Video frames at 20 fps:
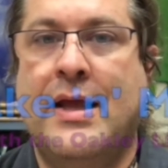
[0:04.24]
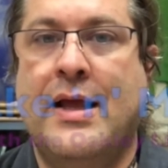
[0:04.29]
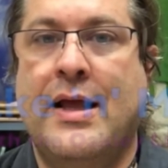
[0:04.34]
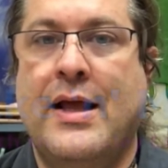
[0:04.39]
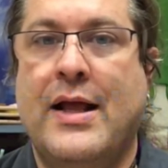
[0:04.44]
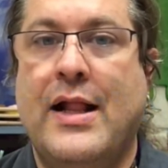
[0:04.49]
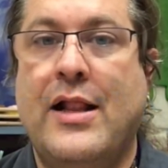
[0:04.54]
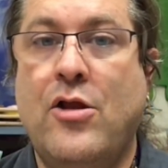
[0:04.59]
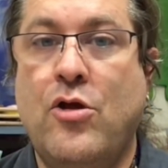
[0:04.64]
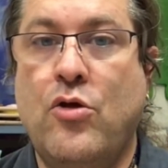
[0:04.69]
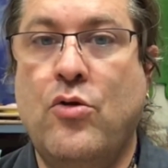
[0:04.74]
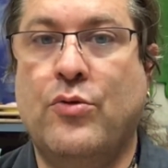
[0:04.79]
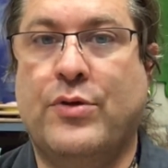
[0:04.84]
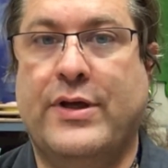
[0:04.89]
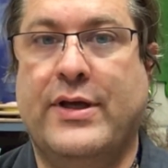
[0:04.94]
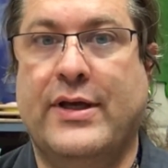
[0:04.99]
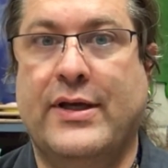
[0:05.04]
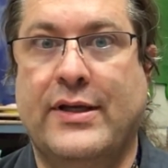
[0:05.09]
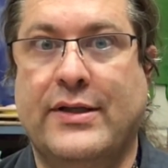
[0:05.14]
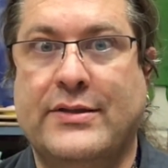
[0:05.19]
Hello
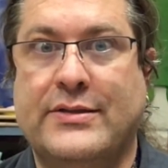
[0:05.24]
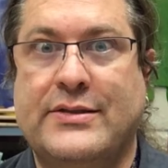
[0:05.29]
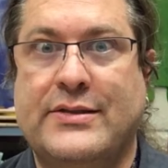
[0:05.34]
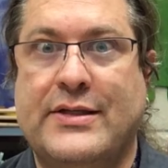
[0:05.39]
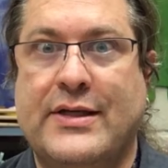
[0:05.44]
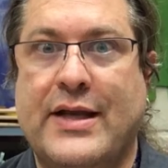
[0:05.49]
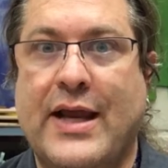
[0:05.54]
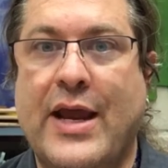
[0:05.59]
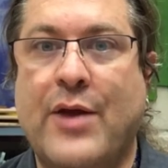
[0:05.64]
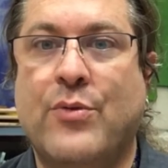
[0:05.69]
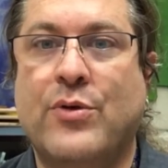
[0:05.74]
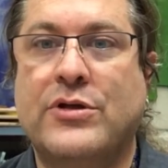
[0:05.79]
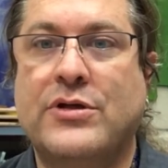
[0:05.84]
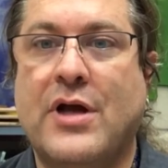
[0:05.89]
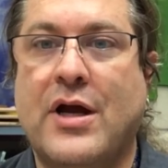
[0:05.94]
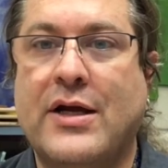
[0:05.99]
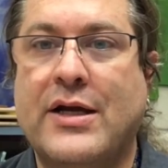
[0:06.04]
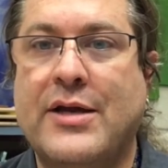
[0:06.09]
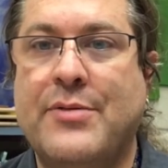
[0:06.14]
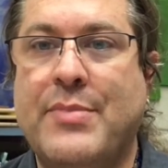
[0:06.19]
kids, today we're
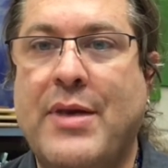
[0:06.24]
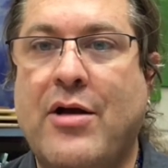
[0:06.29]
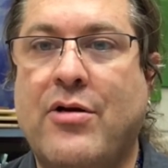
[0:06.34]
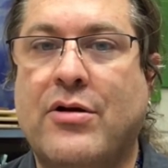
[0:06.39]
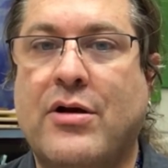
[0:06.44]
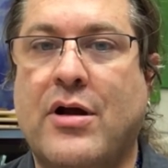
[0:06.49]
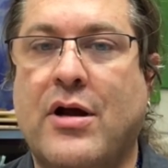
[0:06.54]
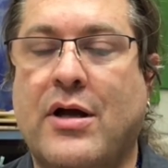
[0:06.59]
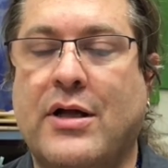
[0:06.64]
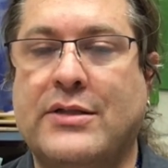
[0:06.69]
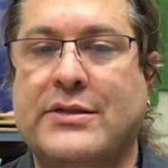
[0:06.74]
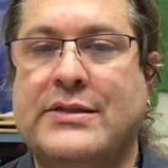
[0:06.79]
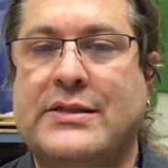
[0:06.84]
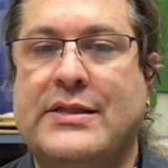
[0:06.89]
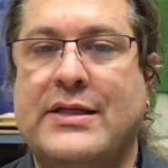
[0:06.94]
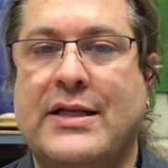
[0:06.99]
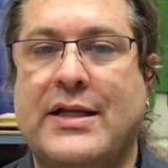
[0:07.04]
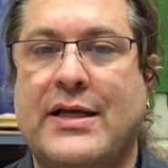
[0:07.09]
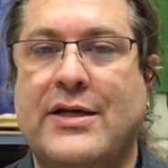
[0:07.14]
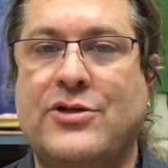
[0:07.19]
talking about
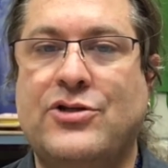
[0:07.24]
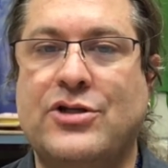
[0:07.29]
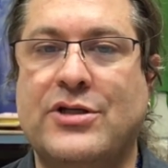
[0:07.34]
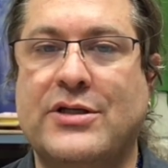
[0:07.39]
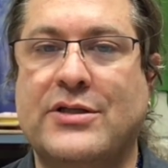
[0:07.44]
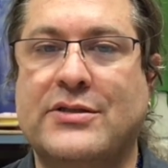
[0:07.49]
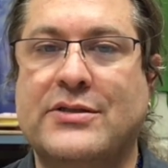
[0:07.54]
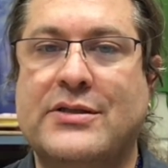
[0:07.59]
constellations.